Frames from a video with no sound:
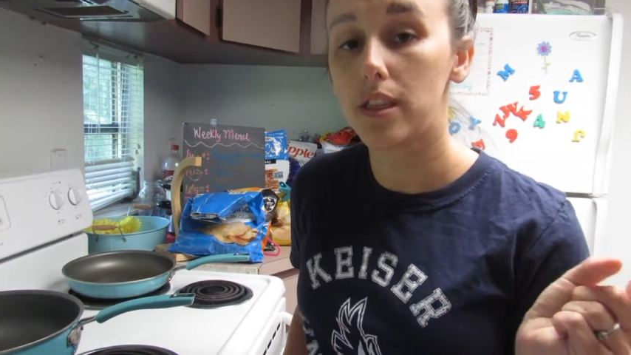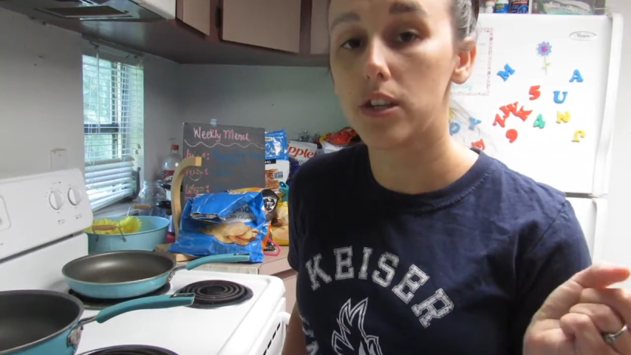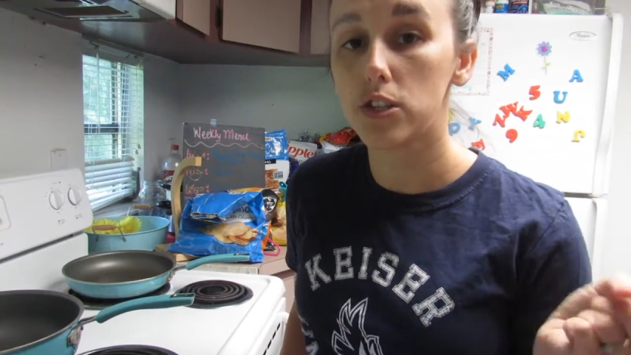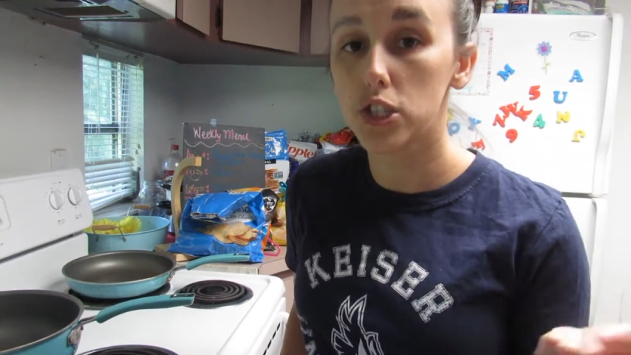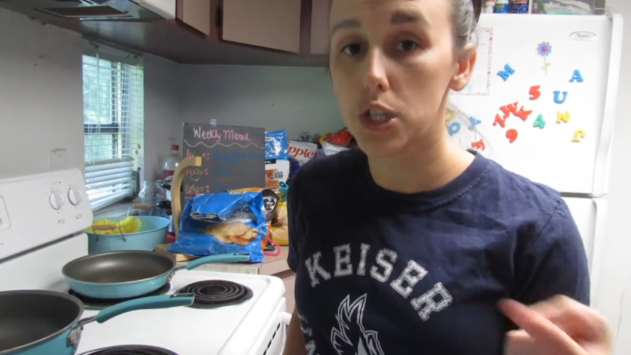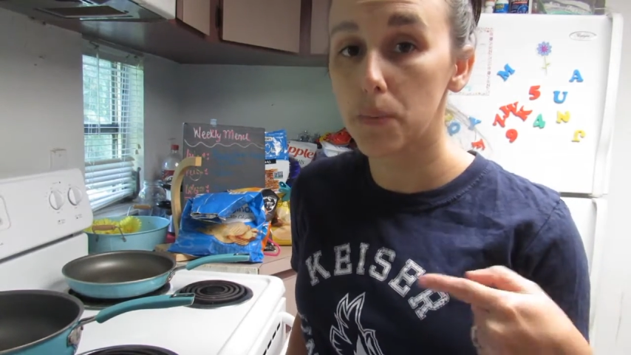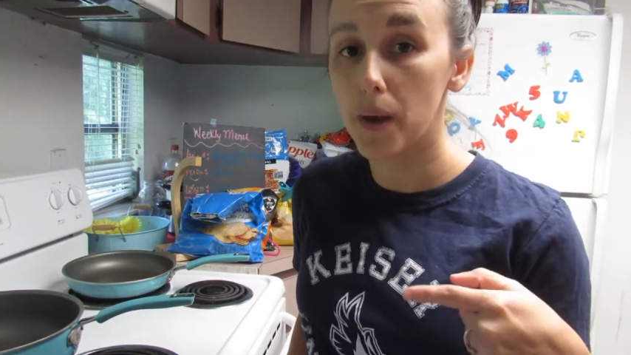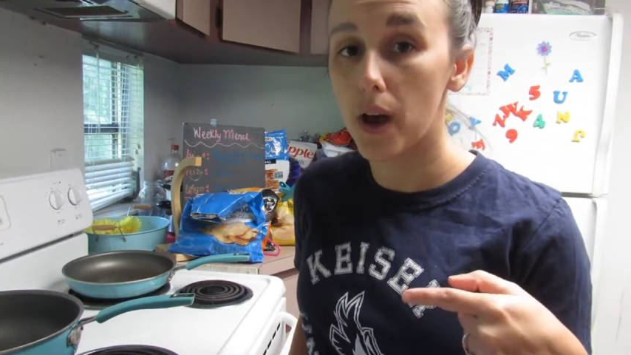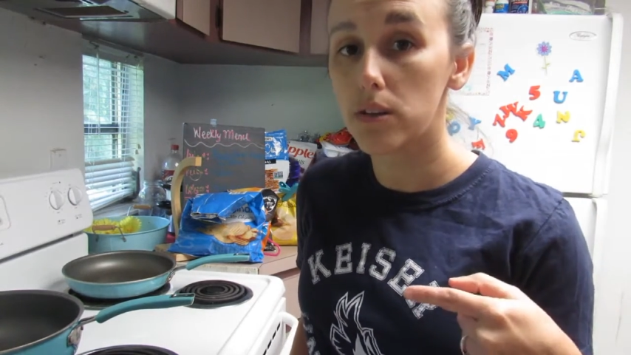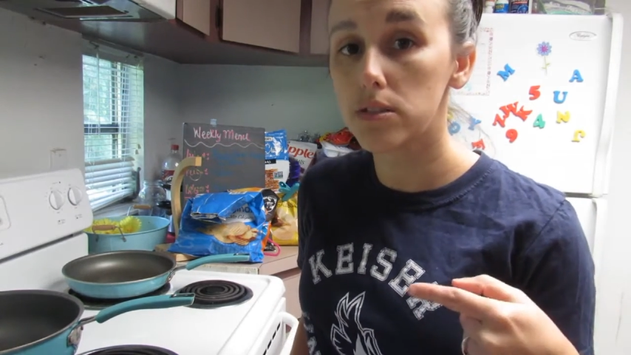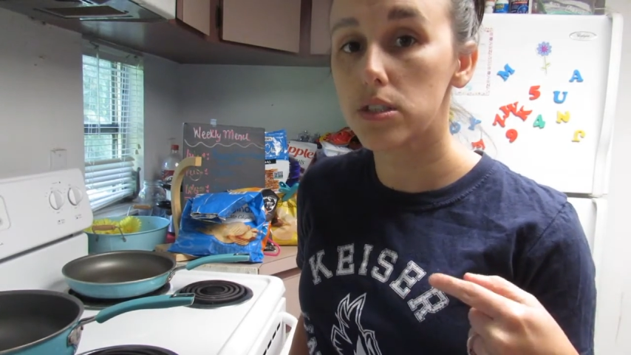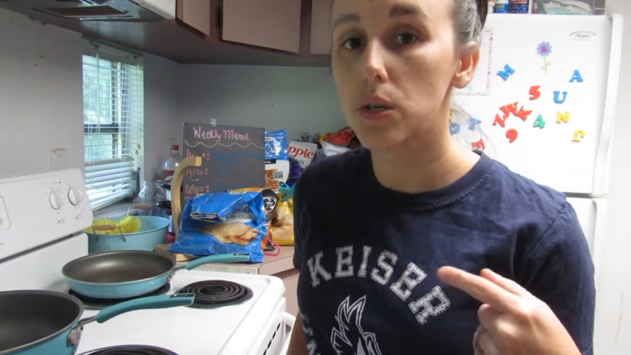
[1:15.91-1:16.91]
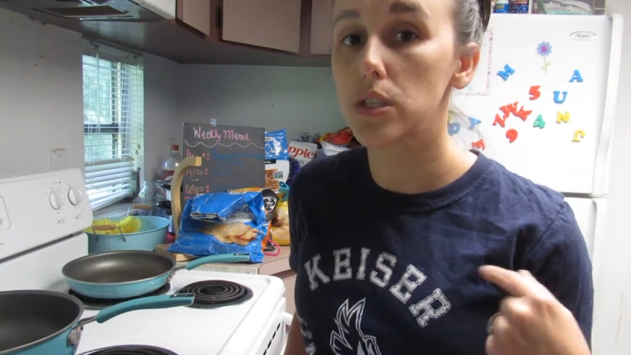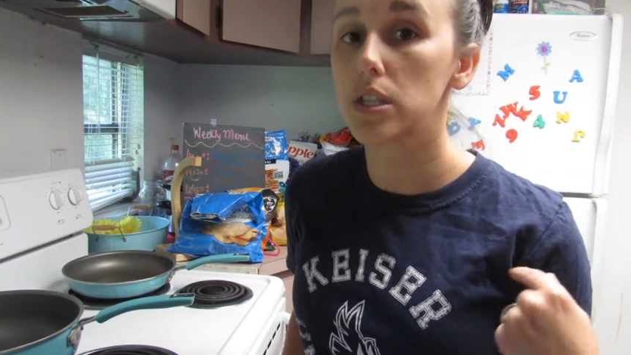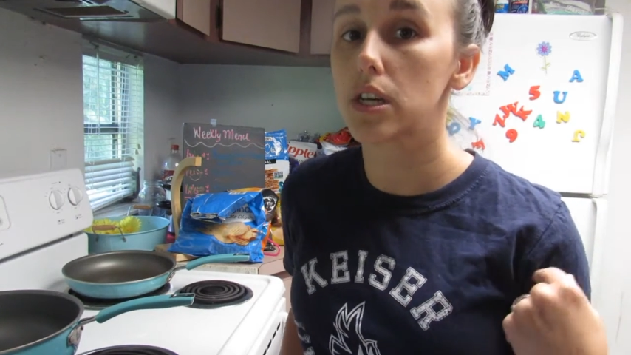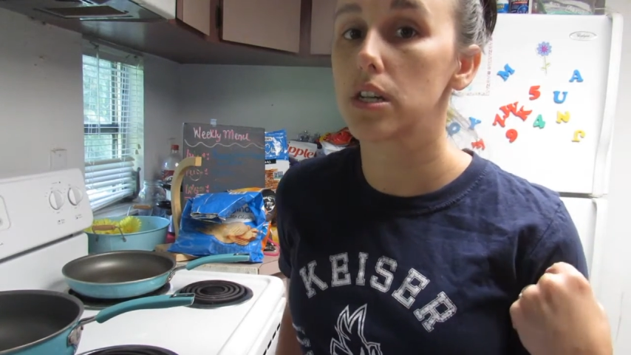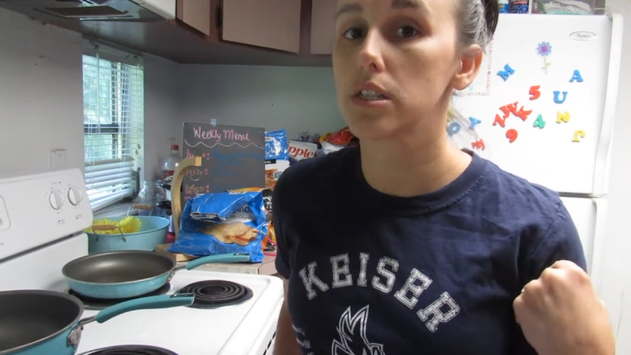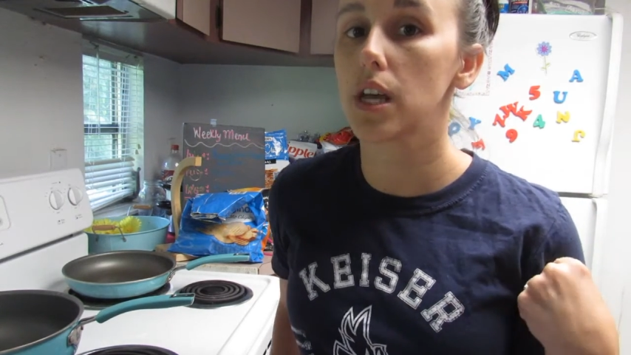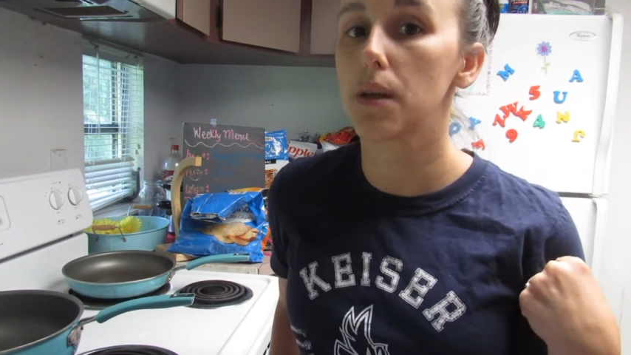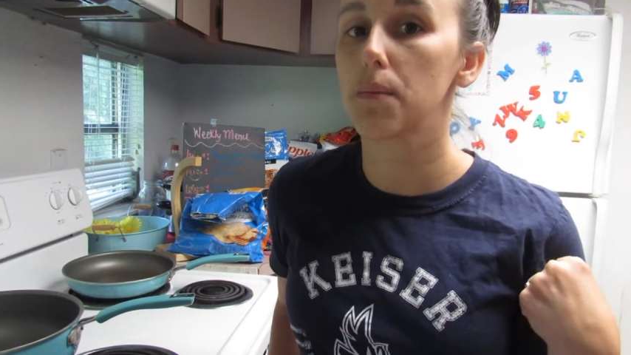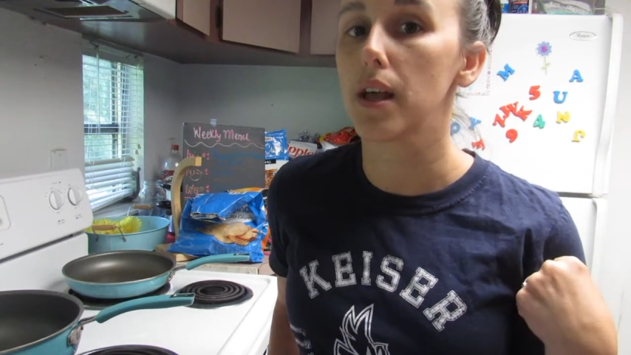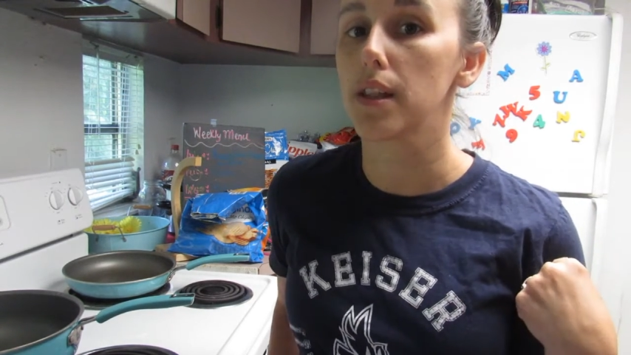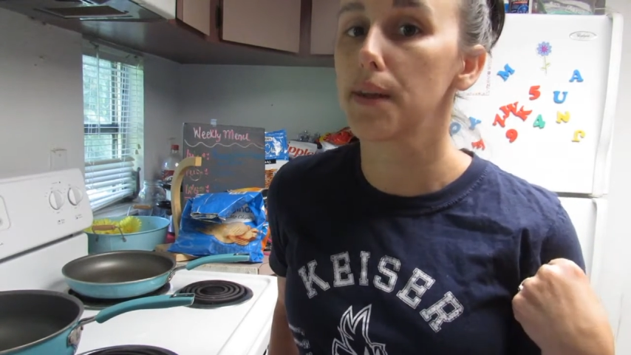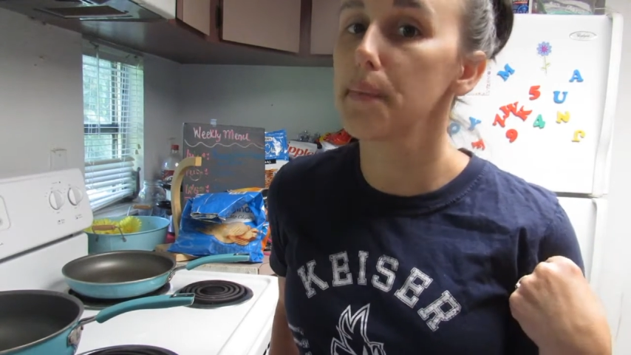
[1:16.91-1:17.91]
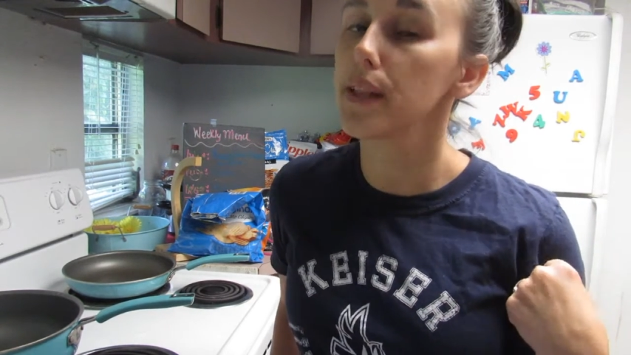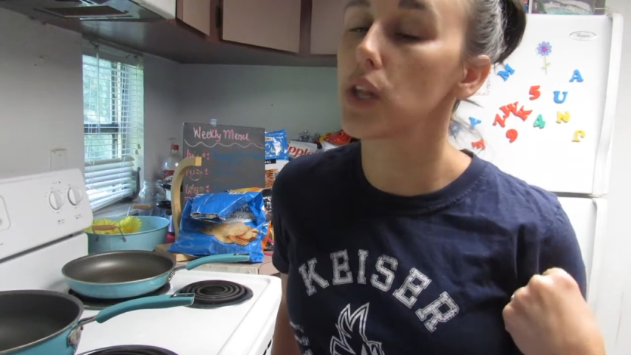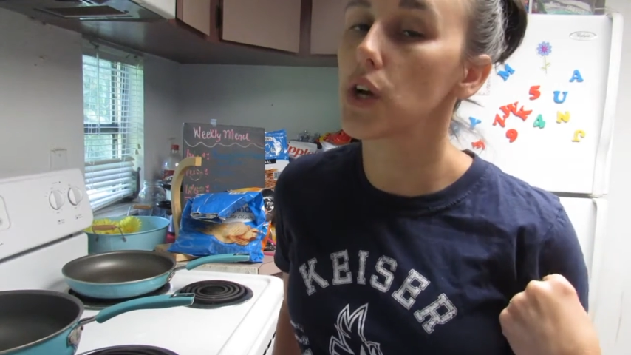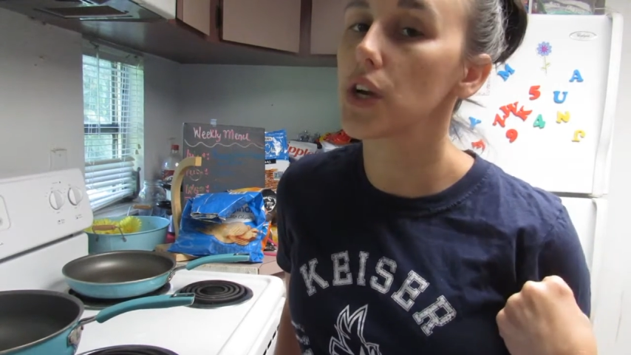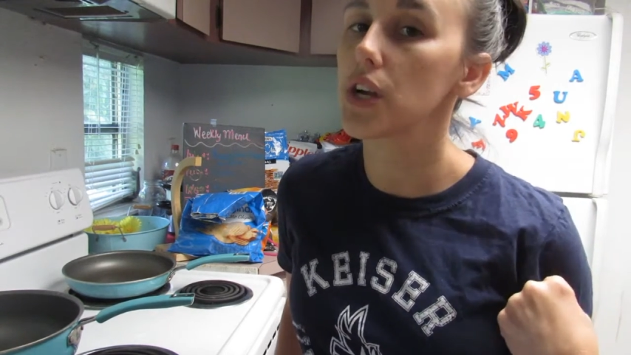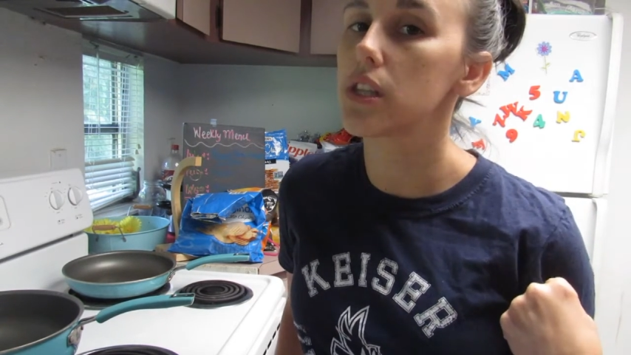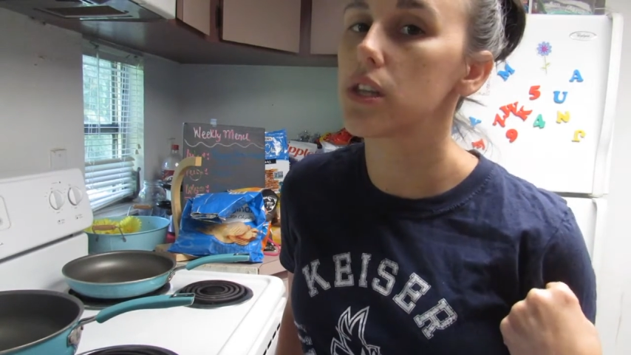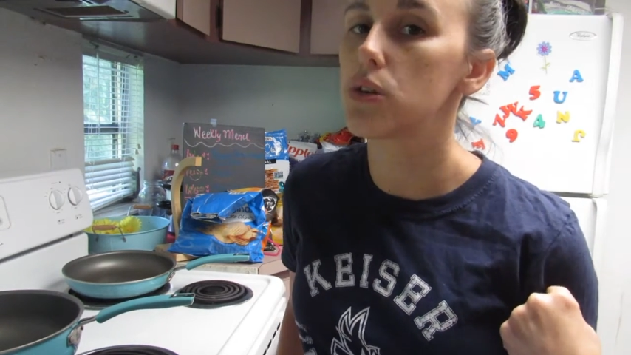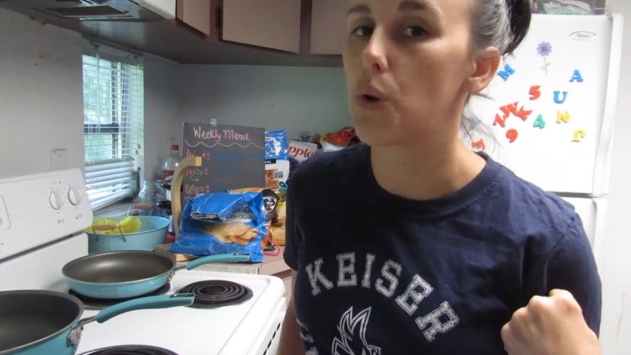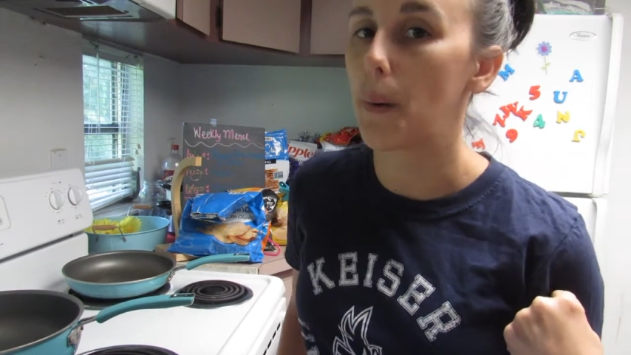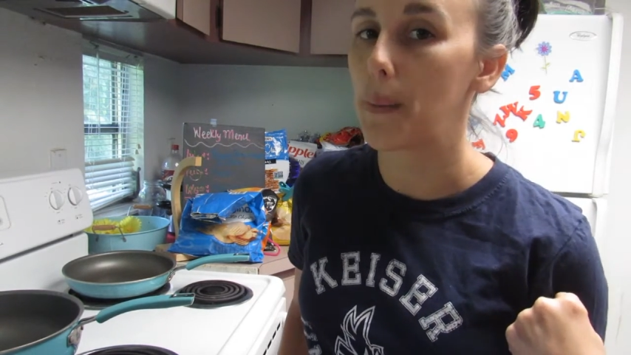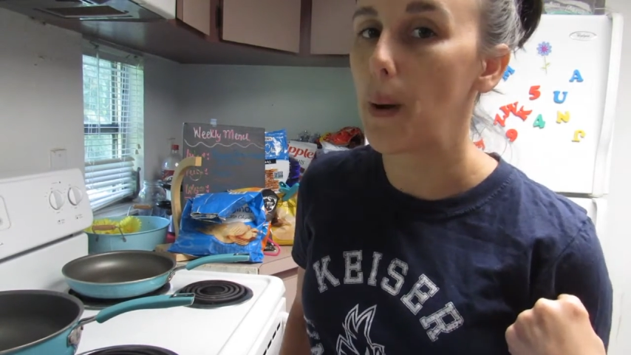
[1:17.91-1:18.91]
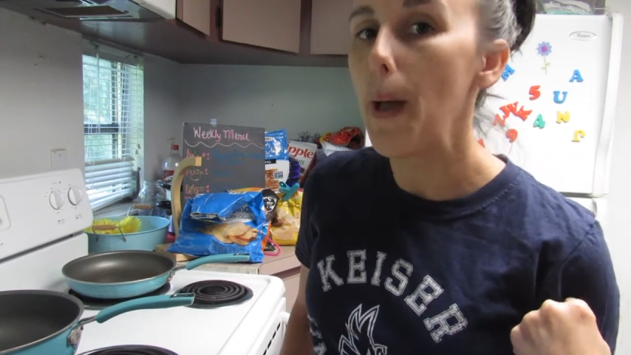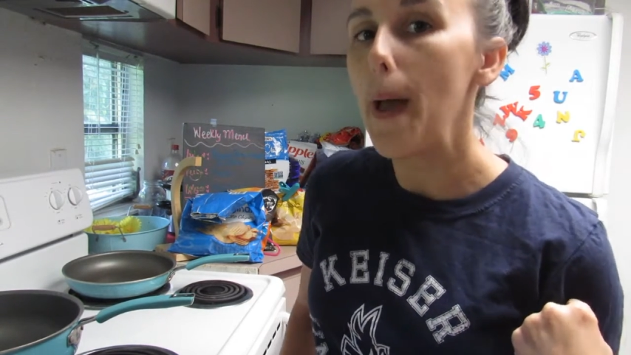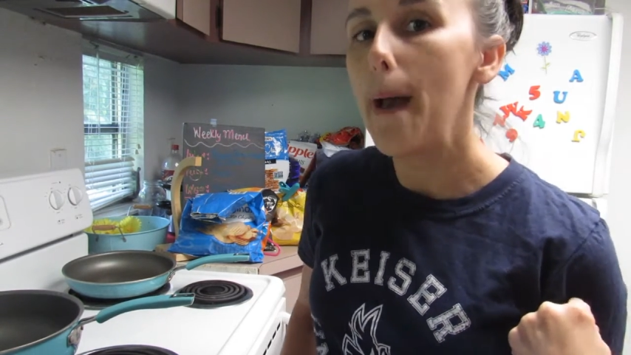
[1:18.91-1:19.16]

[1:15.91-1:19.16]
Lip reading: and there's 2 pounds, so it's going to take me a little bit longer than normal,